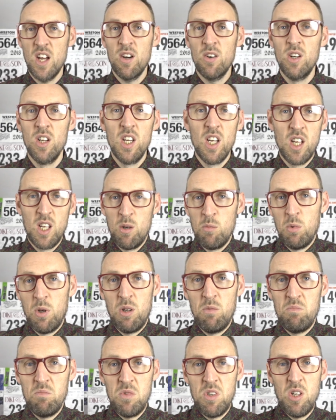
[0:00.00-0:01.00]
out,
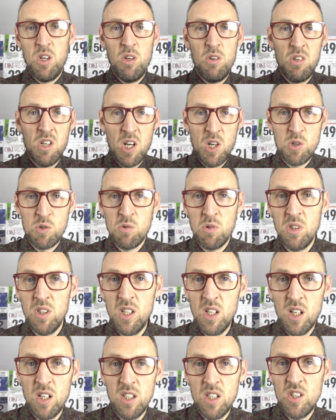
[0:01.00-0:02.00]
but who knows with
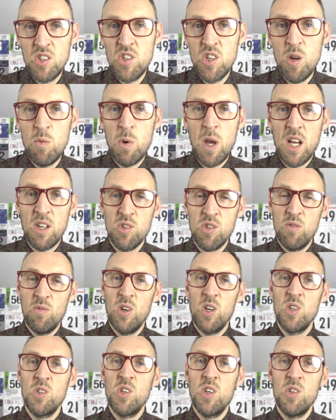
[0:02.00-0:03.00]
you know these GPS
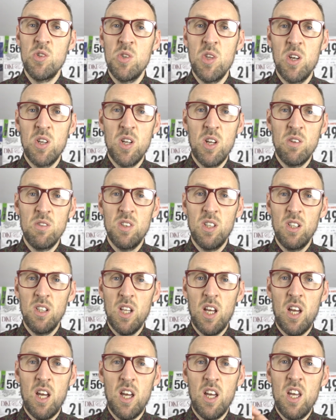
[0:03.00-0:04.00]
devices that I don't think
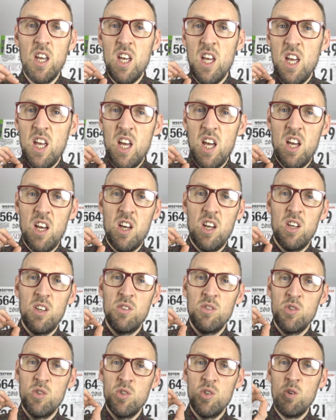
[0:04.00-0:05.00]
they're uh,
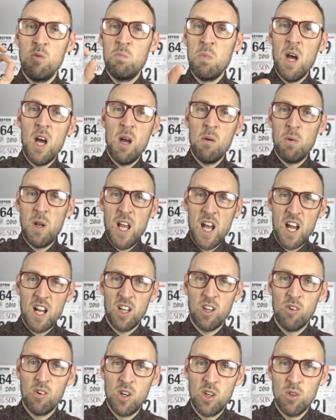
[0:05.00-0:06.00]
superbly
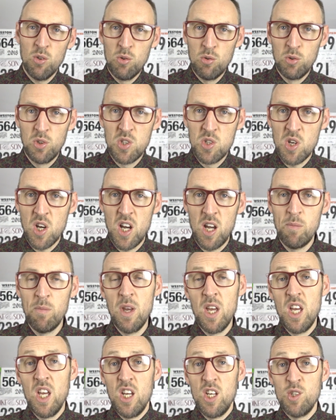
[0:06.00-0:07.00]
accurate all the
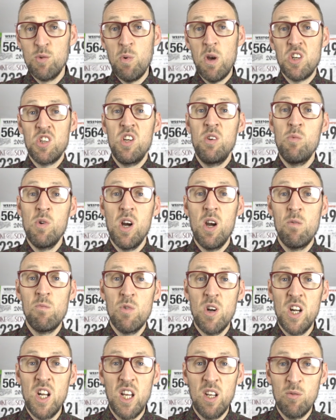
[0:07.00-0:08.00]
time, especially where
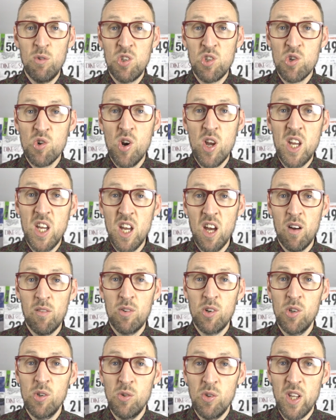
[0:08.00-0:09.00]
I'm running with tree
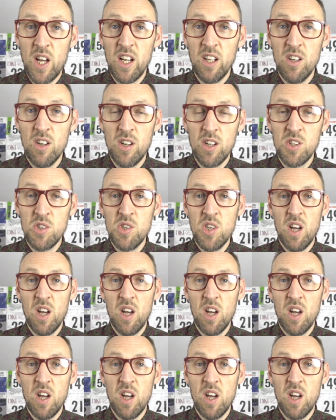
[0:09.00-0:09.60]
cover and all that kind of